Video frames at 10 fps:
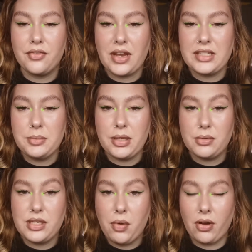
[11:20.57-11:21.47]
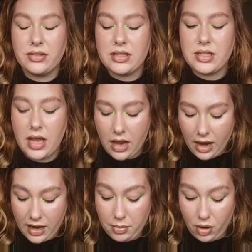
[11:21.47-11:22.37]
the Fenty Beauty ones,
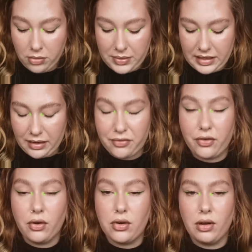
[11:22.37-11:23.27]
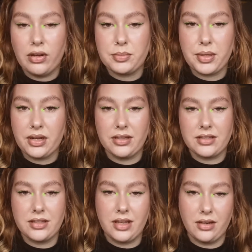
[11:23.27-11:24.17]
and I bought them in like four colours
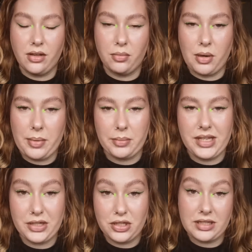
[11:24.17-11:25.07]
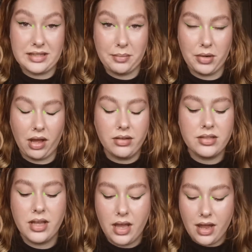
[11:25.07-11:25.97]
because another one of my obsessions is lip
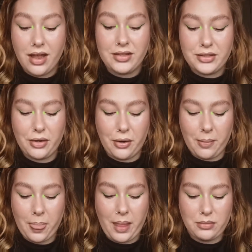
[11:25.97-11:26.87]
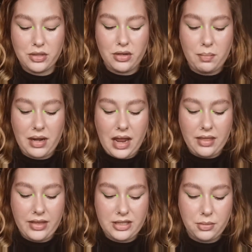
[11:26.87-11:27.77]
gloss. So I'm just going to
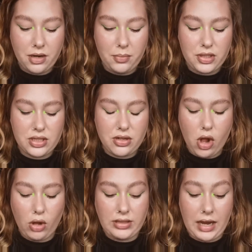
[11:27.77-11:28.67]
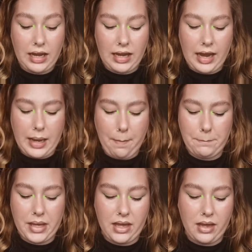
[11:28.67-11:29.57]
apply this one on, which is called
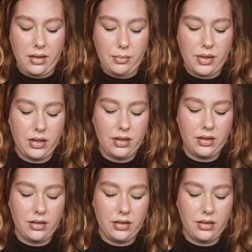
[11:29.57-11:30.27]
Light Beam.